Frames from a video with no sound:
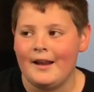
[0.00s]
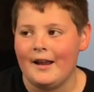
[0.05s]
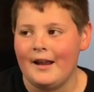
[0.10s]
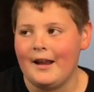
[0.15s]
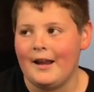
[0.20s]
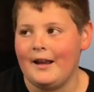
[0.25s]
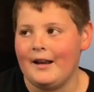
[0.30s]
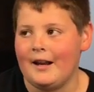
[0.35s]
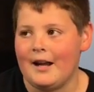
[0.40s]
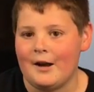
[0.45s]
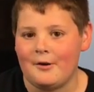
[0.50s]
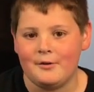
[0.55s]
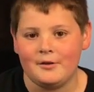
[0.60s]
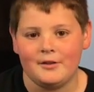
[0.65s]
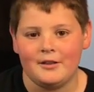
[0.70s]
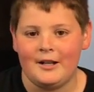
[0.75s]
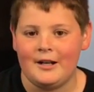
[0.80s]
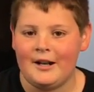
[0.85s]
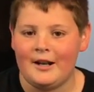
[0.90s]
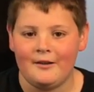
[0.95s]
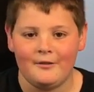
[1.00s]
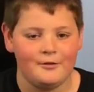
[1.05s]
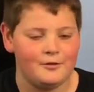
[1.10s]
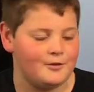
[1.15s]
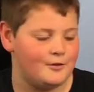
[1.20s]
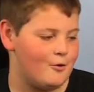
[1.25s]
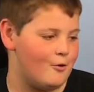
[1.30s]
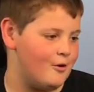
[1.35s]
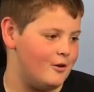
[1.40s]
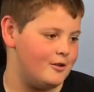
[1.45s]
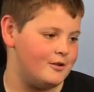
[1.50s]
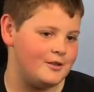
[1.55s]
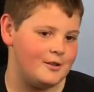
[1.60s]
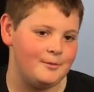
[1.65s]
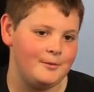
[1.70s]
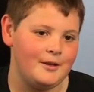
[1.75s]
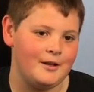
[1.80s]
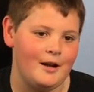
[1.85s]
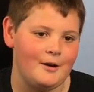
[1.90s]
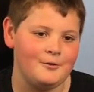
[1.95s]
And of course, I
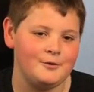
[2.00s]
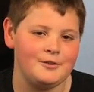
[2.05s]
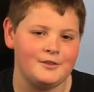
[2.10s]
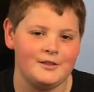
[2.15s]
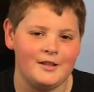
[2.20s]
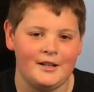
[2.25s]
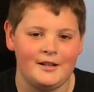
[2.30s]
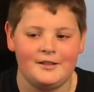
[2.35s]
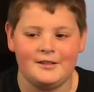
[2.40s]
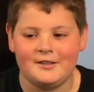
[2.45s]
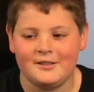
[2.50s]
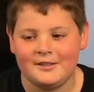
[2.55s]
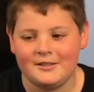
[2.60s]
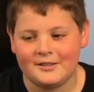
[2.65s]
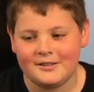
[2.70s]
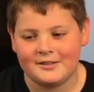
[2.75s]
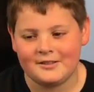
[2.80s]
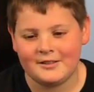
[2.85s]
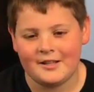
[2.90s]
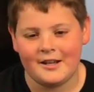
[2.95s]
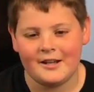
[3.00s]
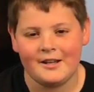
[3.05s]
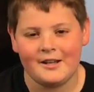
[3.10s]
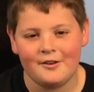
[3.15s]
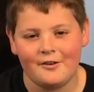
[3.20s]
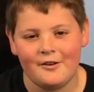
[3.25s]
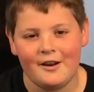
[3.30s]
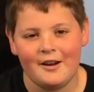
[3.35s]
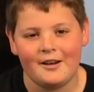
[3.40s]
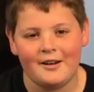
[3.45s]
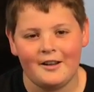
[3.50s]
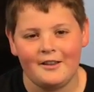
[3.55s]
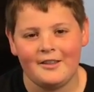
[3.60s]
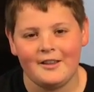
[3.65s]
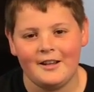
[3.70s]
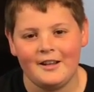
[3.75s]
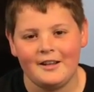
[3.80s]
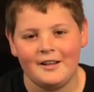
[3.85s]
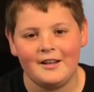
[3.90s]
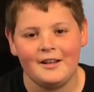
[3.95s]
was in like 2nd grade, I
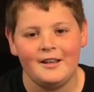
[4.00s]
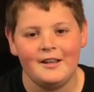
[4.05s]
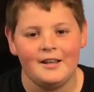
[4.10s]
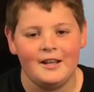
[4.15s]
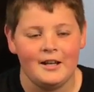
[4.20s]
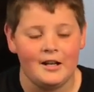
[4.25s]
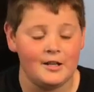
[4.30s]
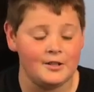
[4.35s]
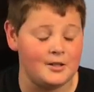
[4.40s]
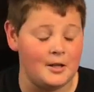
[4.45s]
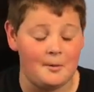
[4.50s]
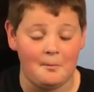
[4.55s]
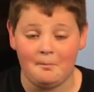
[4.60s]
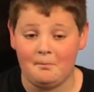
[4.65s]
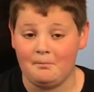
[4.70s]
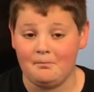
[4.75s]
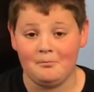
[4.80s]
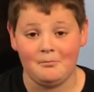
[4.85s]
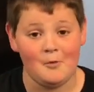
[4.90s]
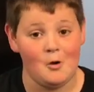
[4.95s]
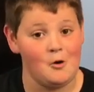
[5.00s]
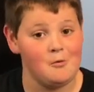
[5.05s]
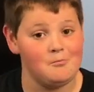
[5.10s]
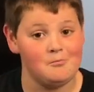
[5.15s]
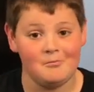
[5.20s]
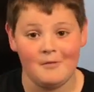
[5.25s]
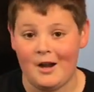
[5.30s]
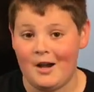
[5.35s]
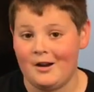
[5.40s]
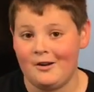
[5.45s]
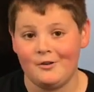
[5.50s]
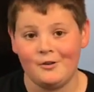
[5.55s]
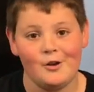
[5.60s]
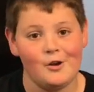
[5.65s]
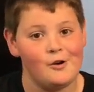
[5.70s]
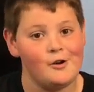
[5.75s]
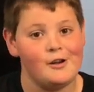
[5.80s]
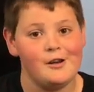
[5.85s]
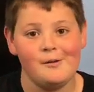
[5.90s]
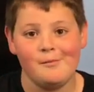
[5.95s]
think. And I was like, nope, I don't
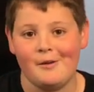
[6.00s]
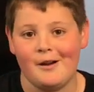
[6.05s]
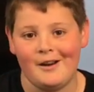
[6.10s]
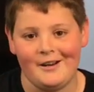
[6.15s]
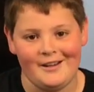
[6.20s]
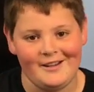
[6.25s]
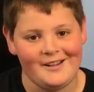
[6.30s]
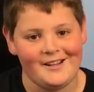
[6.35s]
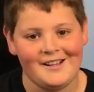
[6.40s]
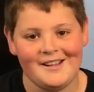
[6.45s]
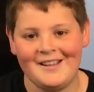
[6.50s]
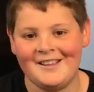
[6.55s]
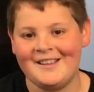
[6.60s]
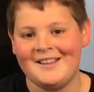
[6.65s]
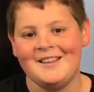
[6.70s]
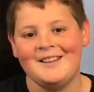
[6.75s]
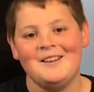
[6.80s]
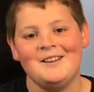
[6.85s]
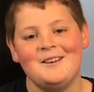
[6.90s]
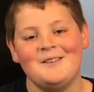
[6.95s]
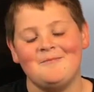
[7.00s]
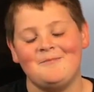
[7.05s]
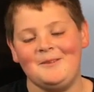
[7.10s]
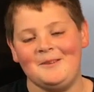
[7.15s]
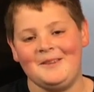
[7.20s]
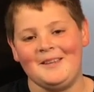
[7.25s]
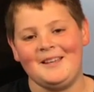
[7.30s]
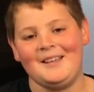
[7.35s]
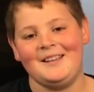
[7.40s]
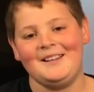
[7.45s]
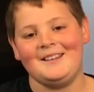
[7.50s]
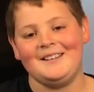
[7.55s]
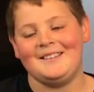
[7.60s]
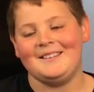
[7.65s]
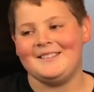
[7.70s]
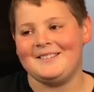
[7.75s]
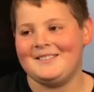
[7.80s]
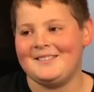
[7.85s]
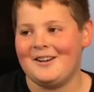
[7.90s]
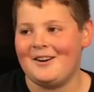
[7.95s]
know anybody. But then,
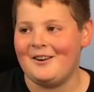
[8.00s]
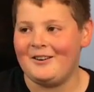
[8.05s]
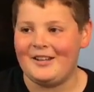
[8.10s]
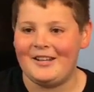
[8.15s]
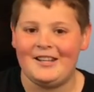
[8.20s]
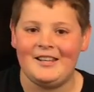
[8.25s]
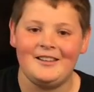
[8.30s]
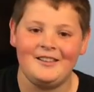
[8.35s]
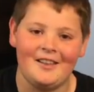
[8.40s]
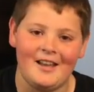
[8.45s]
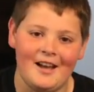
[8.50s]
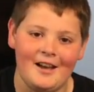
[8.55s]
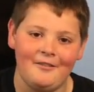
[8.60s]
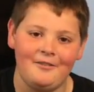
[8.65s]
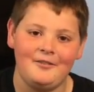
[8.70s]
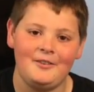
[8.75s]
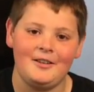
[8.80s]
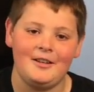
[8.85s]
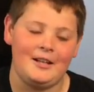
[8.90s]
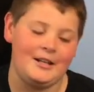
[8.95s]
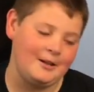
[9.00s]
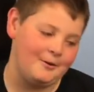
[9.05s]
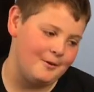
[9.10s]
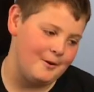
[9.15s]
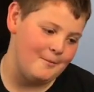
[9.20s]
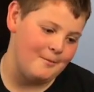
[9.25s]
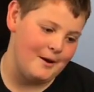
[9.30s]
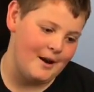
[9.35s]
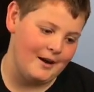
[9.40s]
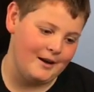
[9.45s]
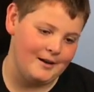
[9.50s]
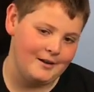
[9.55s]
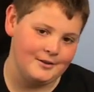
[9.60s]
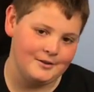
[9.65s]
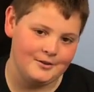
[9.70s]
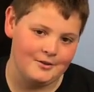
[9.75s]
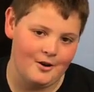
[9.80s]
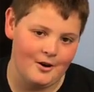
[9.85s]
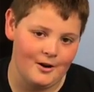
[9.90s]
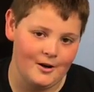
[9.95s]
so he left, he went back in
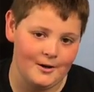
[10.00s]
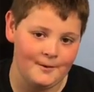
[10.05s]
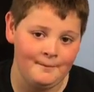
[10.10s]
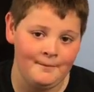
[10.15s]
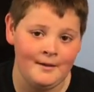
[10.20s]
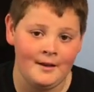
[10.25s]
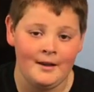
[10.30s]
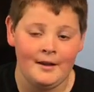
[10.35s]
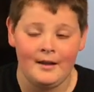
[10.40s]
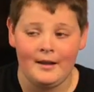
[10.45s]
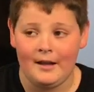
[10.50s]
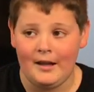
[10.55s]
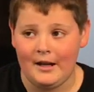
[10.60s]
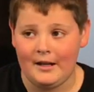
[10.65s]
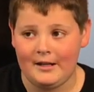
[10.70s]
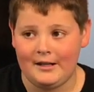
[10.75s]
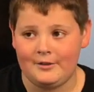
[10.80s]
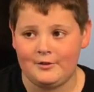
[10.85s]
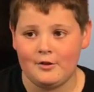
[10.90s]
his car, and he